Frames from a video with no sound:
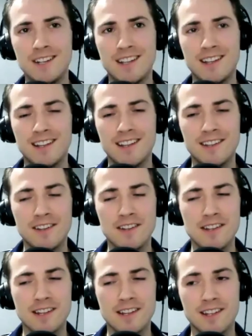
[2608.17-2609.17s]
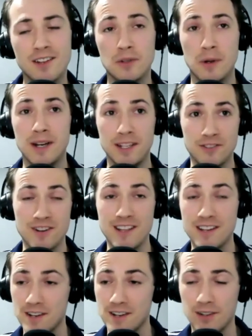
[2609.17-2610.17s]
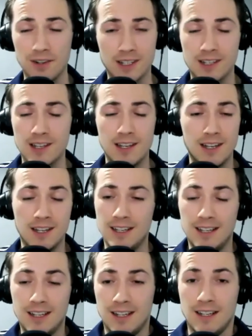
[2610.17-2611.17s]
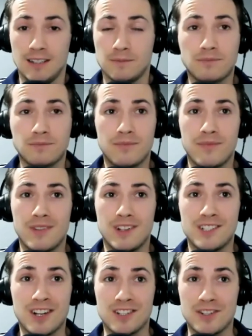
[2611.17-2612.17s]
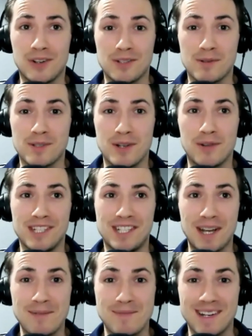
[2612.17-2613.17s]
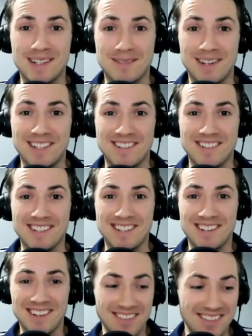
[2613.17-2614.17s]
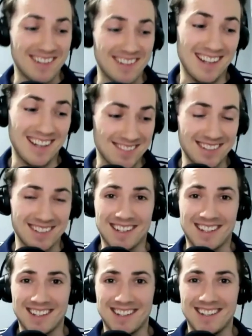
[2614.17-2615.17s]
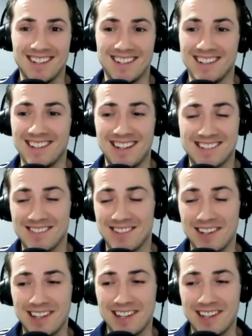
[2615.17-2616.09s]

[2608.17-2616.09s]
Like you're 23, and you know, like Jon Jones was UFC champion at 23. You know what I mean? Like that's what that's what I think.